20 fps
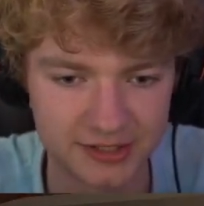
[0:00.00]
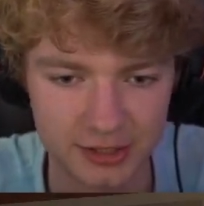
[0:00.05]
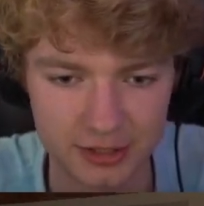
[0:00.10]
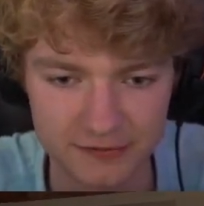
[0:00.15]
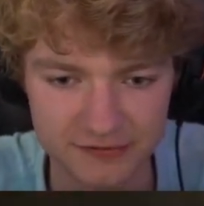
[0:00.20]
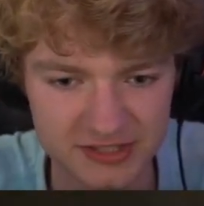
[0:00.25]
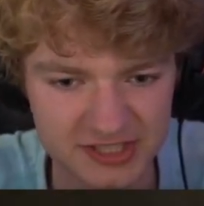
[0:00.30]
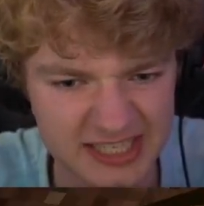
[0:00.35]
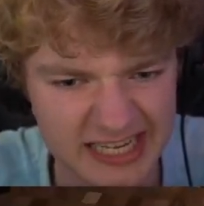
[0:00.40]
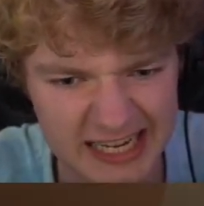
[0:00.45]
I
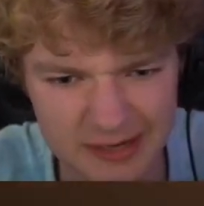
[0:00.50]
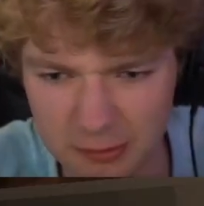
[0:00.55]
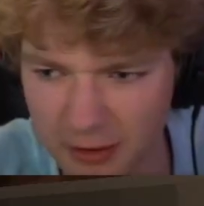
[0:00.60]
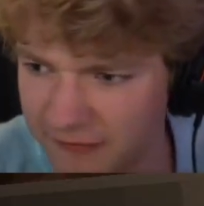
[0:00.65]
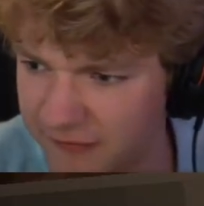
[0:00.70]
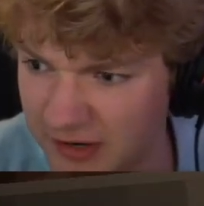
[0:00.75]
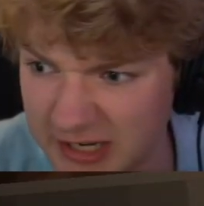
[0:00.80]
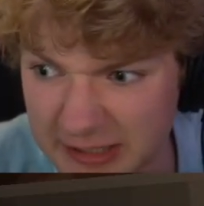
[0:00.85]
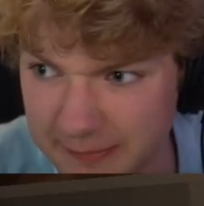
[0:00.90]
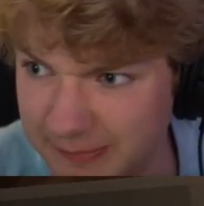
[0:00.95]
love seeing what
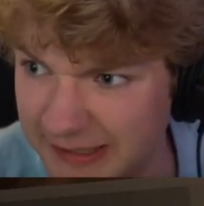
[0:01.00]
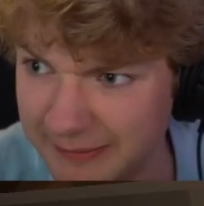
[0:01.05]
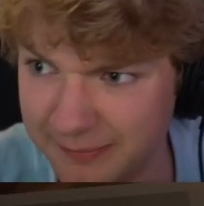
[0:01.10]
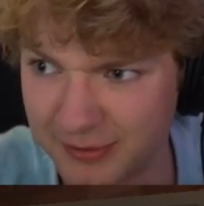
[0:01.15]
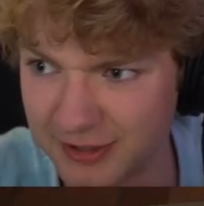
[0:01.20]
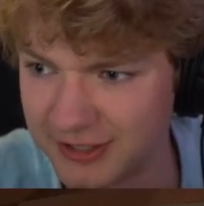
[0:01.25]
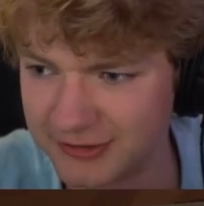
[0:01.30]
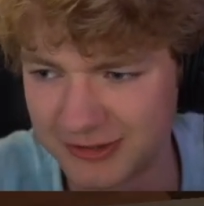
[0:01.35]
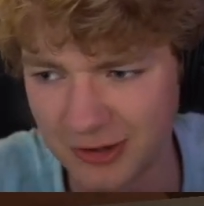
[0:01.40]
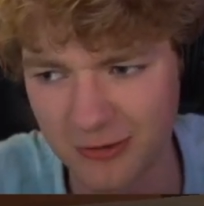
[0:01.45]
fucking
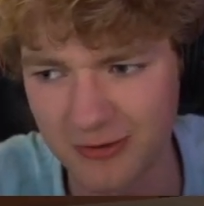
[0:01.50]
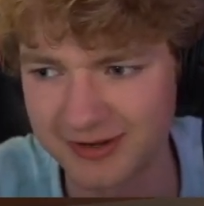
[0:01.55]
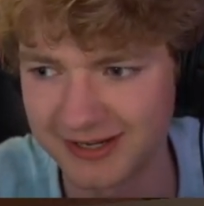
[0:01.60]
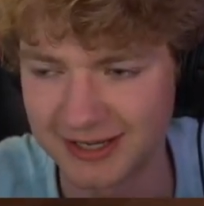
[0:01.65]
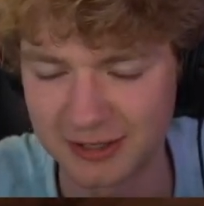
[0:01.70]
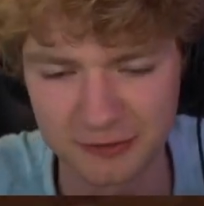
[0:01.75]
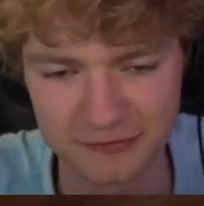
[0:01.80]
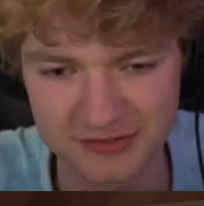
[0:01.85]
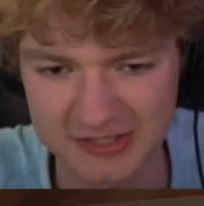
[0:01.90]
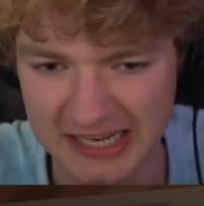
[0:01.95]
people are doing. I
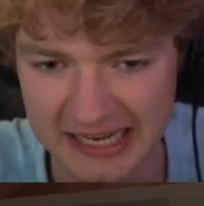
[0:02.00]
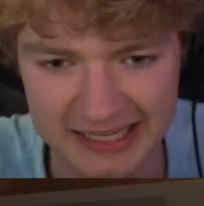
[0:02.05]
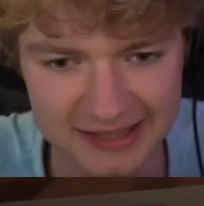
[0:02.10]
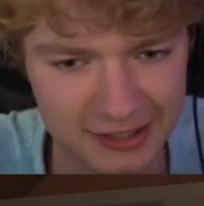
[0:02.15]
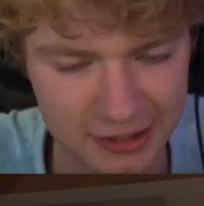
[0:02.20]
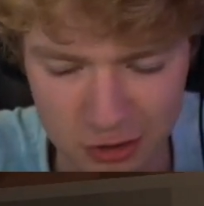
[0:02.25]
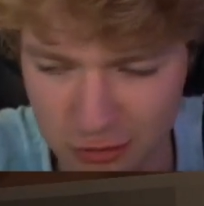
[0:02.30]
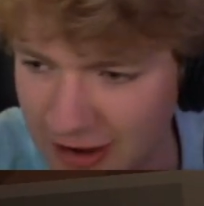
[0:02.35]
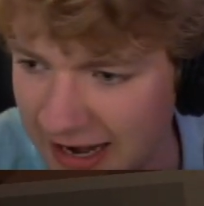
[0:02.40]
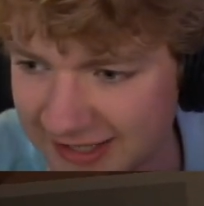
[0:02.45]
love seeing
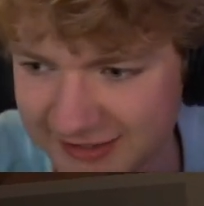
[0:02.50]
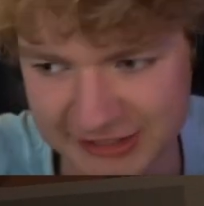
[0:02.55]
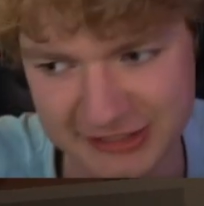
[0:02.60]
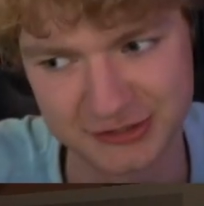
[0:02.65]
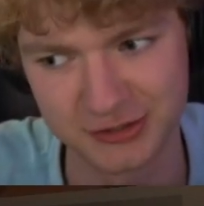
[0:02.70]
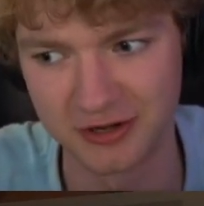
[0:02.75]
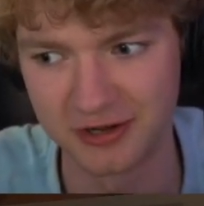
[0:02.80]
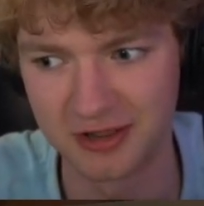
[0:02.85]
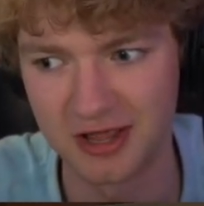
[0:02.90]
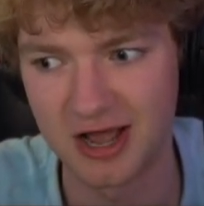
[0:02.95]
that Kratzy's
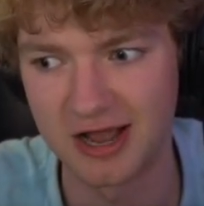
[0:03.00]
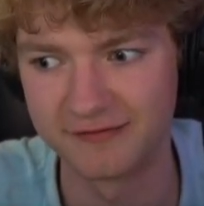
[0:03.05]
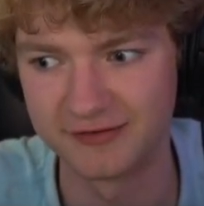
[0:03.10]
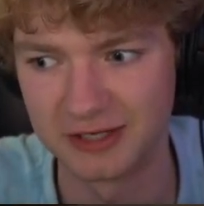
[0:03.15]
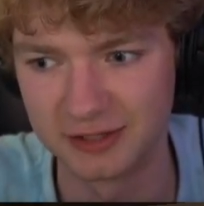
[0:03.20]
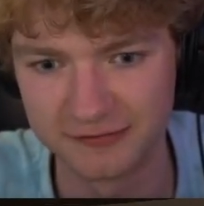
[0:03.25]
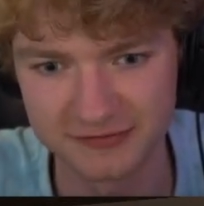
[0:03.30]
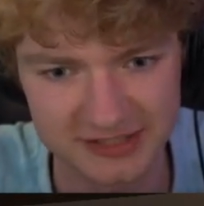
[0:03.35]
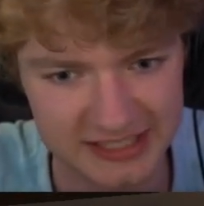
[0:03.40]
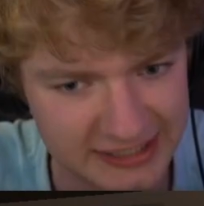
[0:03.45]
gone live, and
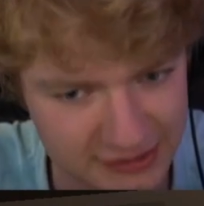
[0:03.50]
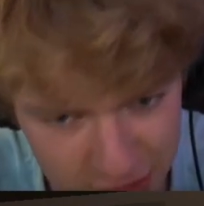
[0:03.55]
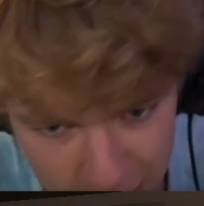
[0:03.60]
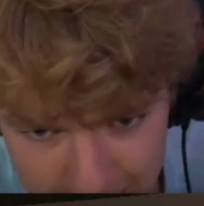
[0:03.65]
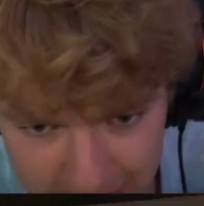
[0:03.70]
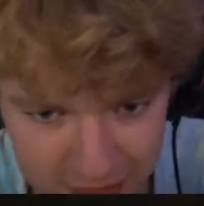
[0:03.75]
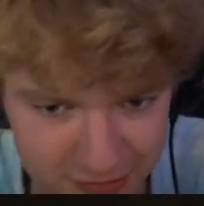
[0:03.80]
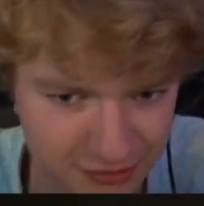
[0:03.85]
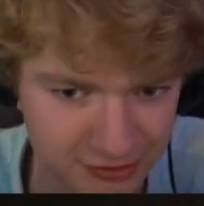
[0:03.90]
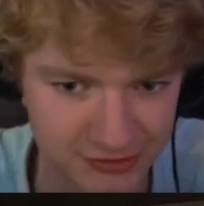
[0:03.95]
I love seeing
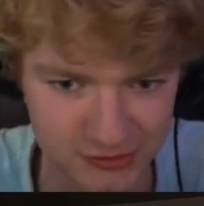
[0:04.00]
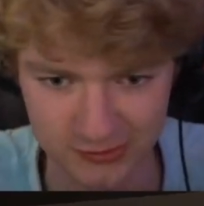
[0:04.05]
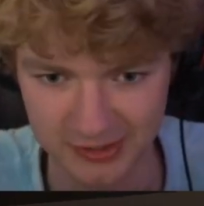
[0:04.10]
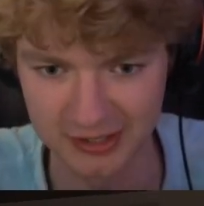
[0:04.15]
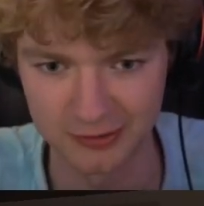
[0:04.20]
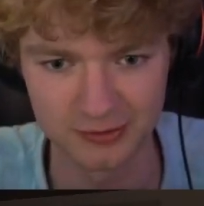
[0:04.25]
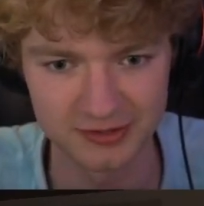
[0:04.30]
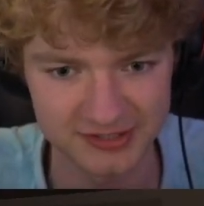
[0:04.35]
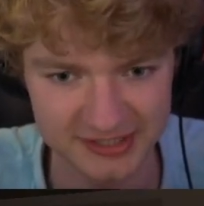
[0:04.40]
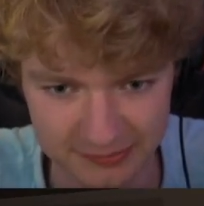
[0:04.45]
Tubbo's new tweet. I
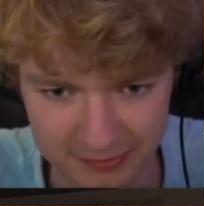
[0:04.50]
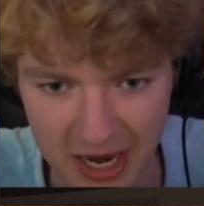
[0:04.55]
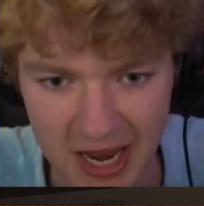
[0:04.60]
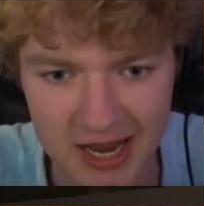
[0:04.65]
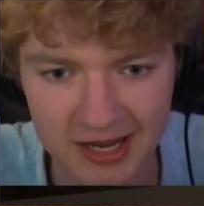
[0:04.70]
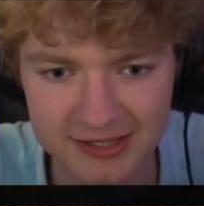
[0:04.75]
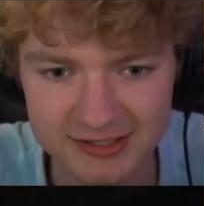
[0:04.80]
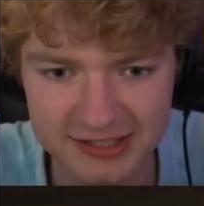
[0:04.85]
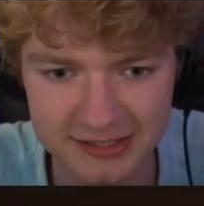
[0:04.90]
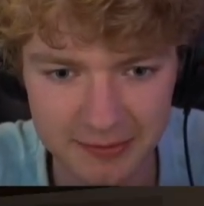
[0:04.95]
want to see
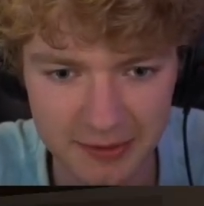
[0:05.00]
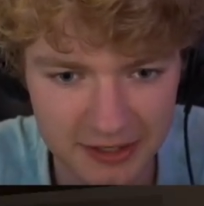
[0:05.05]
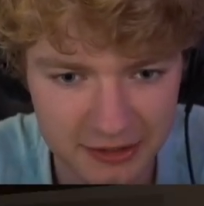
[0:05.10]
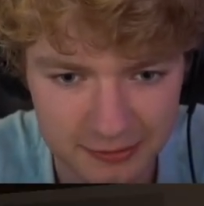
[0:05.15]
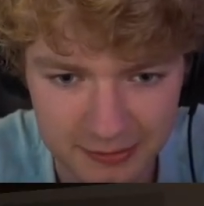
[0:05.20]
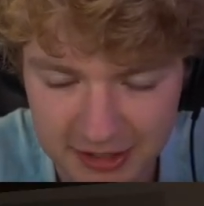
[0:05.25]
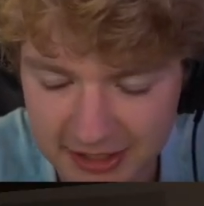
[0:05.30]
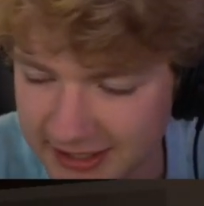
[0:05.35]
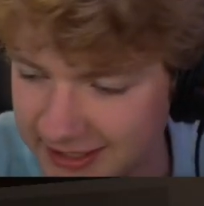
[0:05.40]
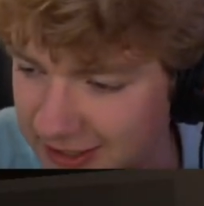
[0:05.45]
because it's my
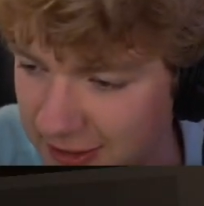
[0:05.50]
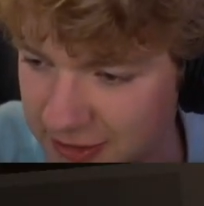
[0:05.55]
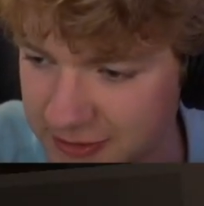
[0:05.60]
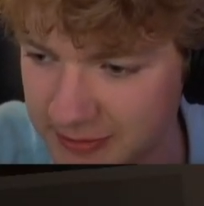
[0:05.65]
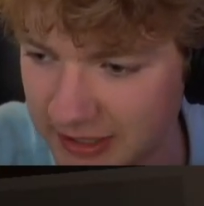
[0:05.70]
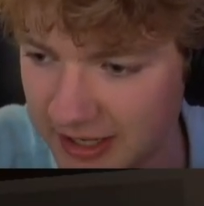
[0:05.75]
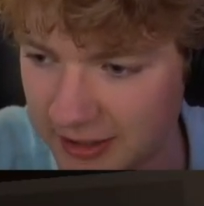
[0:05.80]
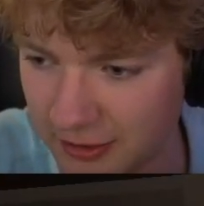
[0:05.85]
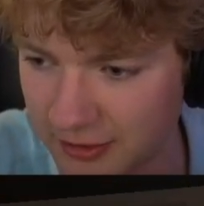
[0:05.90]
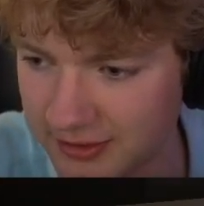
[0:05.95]
community, you know. It's
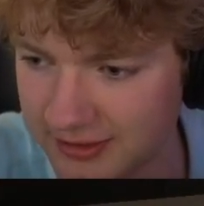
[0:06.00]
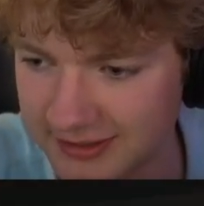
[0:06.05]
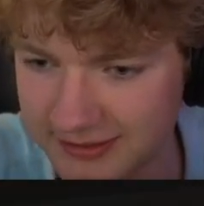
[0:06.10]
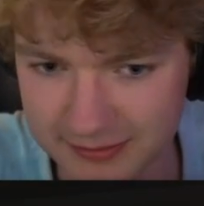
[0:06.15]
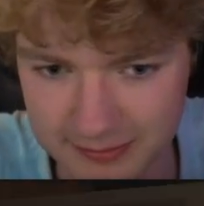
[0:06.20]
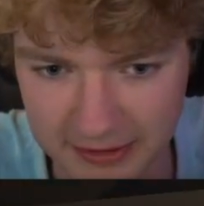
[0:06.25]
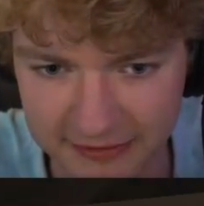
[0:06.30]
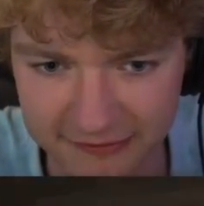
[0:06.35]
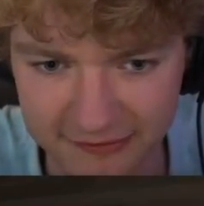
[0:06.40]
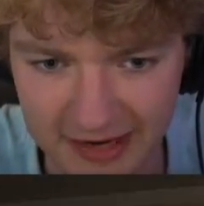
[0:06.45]
it's
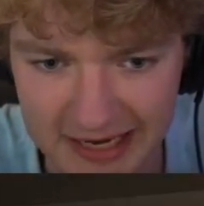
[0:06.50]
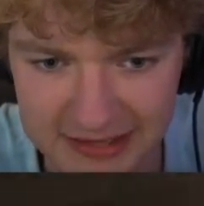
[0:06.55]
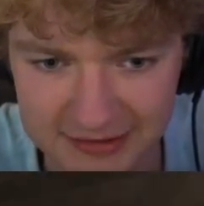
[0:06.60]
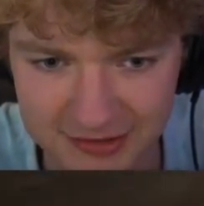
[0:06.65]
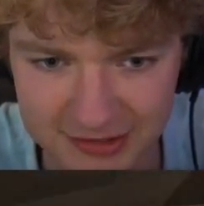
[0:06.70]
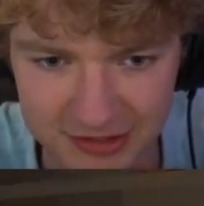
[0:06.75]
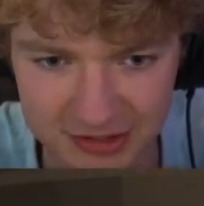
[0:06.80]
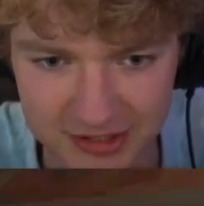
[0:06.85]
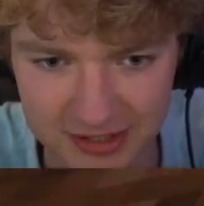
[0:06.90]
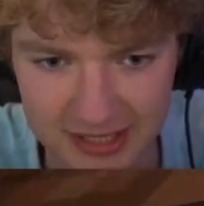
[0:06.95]
my friends
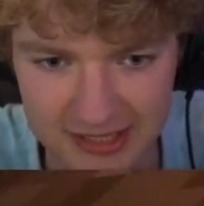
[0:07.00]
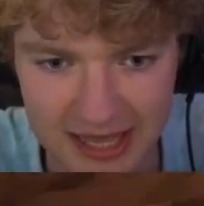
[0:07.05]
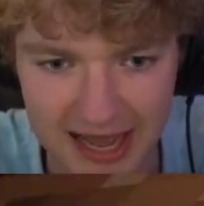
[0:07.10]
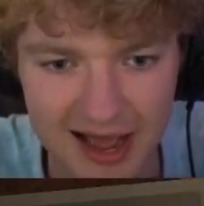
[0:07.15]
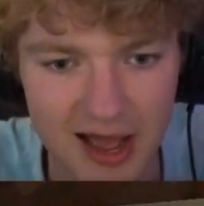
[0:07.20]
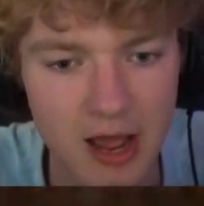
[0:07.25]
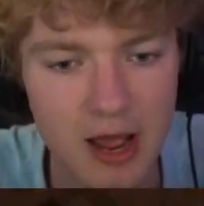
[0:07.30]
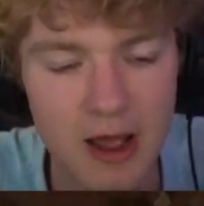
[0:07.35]
and shit like that.